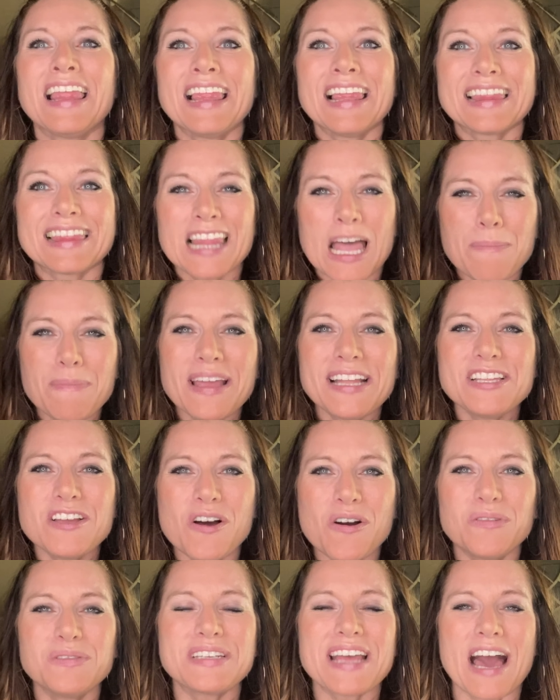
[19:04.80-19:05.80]
Let me
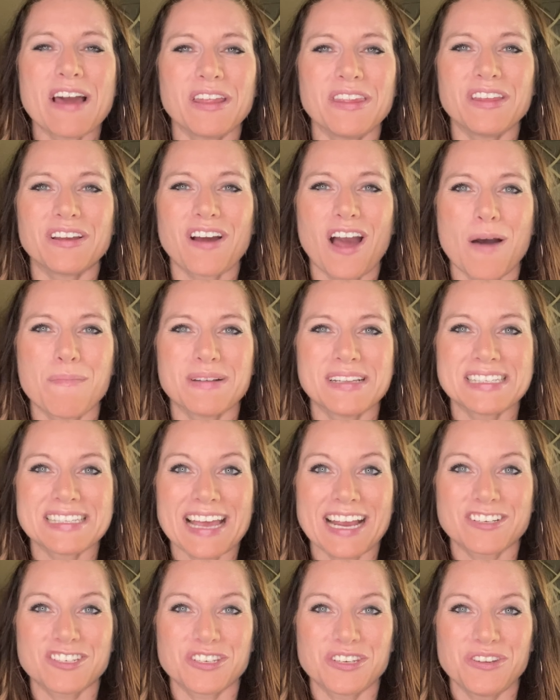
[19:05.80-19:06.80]
know down in the comment
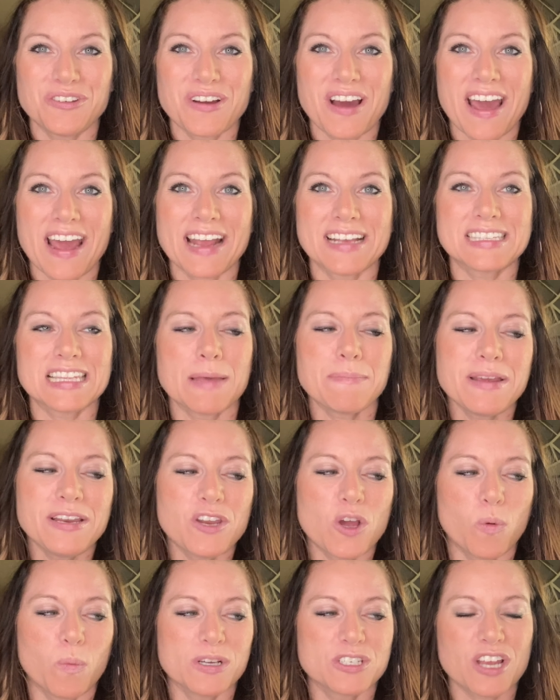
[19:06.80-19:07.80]
section, you guys. Let me
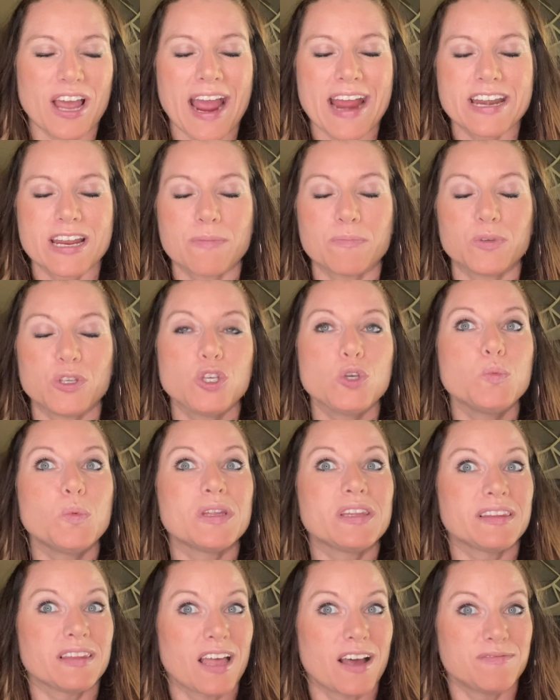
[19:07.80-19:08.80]
know which item you
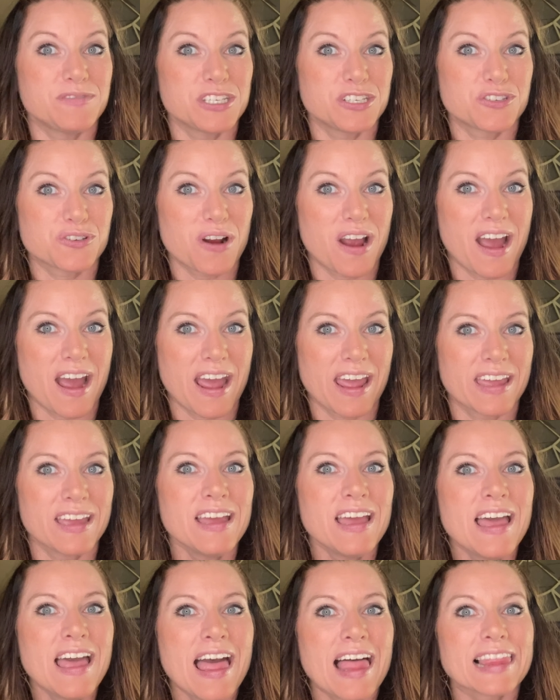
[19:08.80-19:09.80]
would love to try.
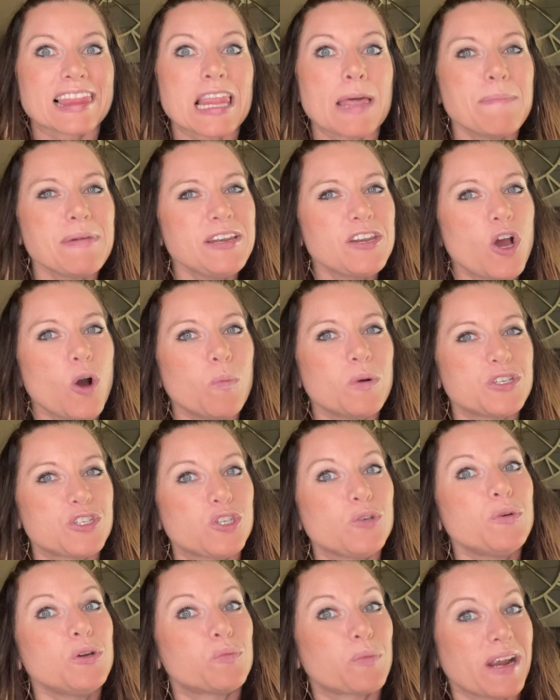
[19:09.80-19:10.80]
Let me know what
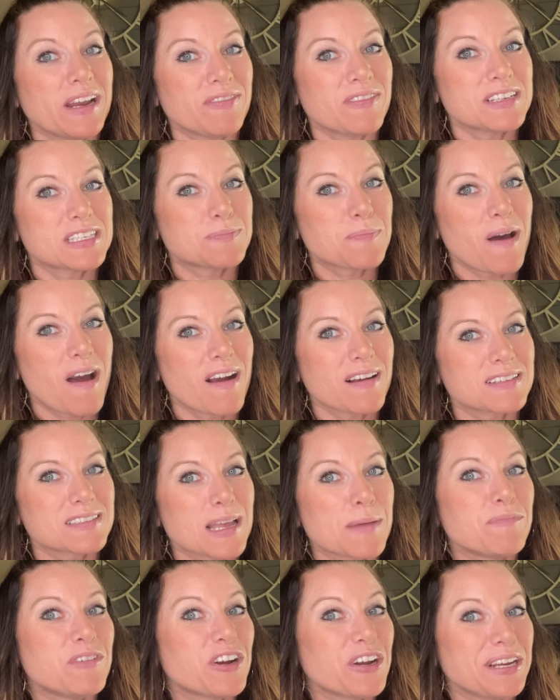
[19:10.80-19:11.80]
you would rate this box.
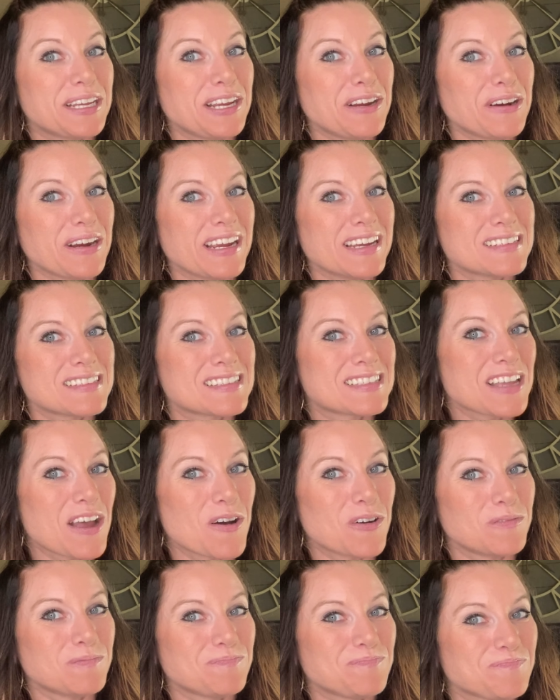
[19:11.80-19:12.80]
I'm very curious. So
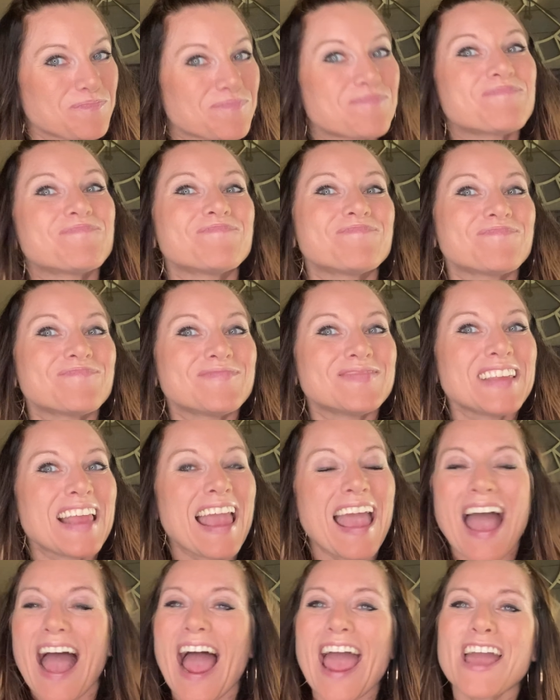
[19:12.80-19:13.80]

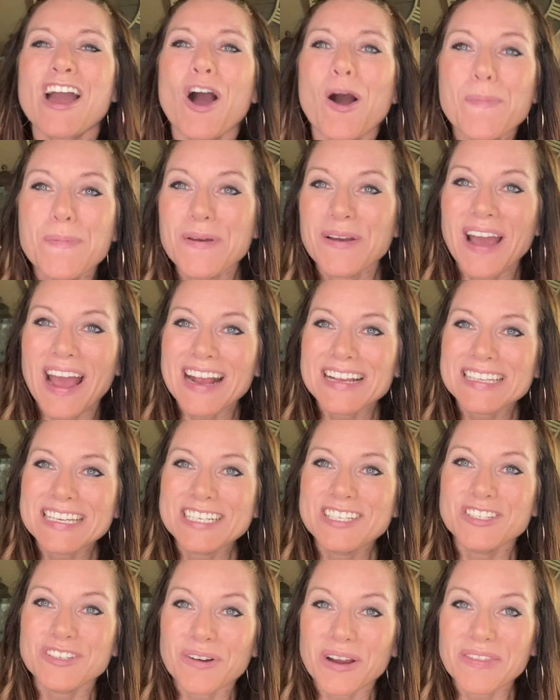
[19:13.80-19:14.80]
I hope you guys
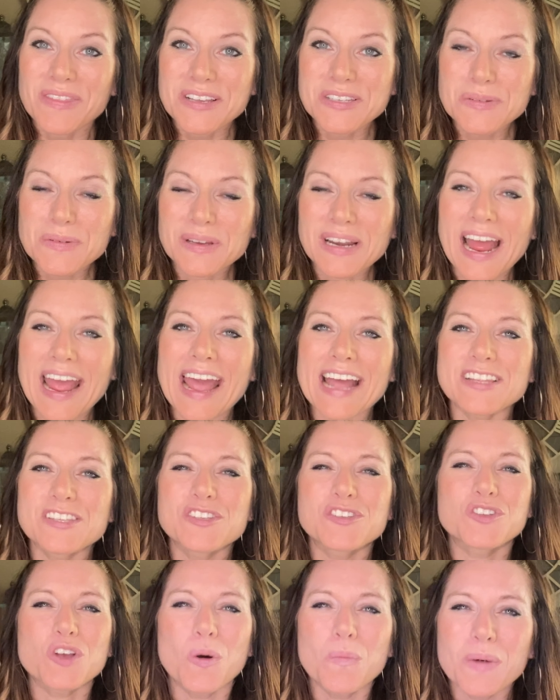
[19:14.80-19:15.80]
enjoyed this one. I had
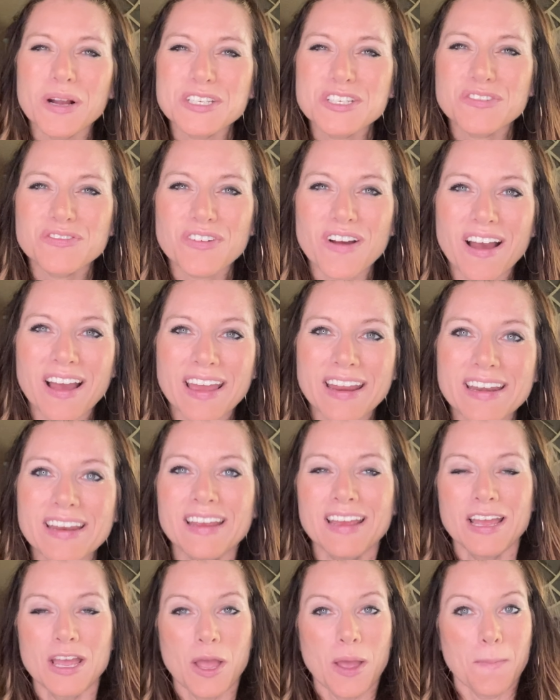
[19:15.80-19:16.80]
so much fun.
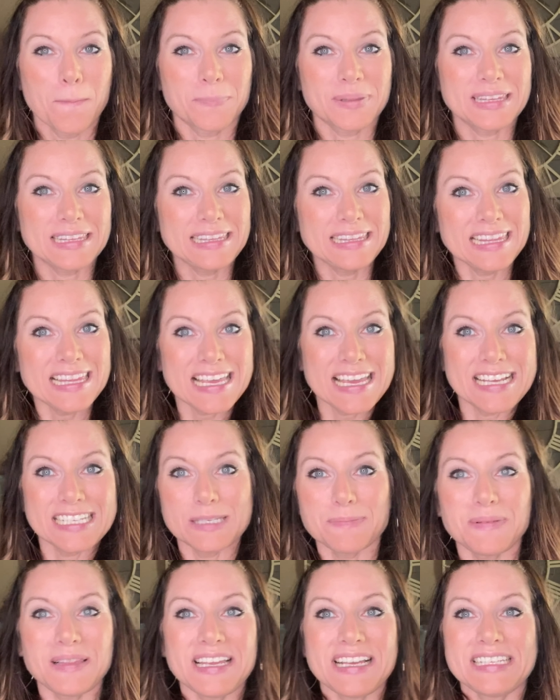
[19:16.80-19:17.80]
Please,
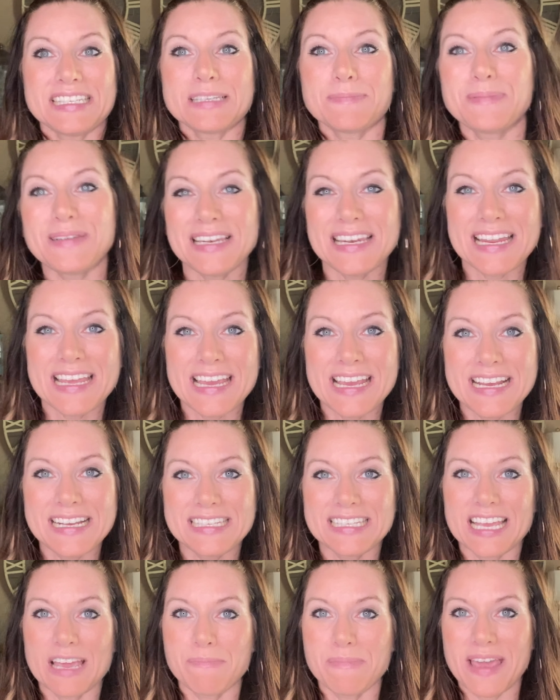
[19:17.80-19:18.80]
please, please
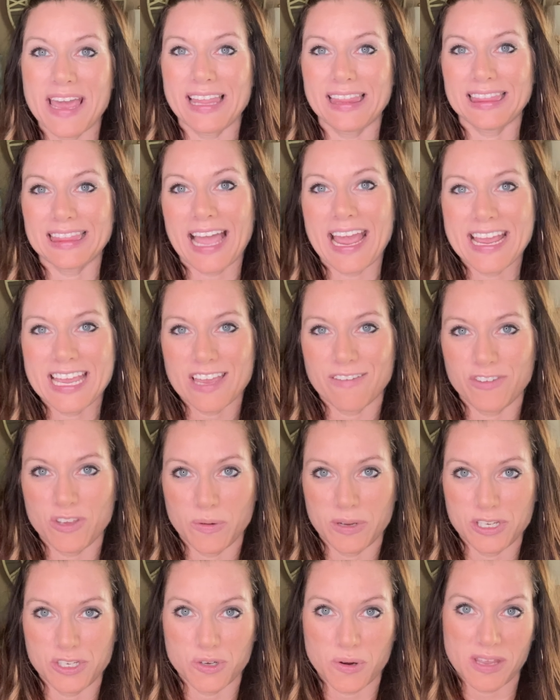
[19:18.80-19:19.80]
give me a like if you
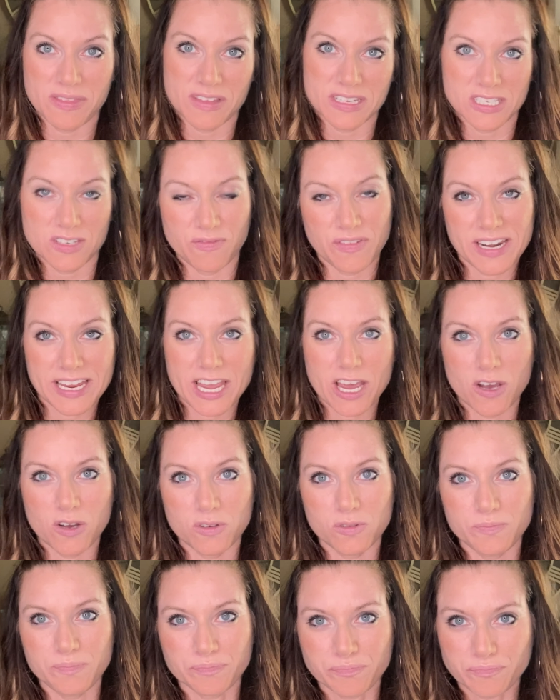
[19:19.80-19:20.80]
enjoyed this video.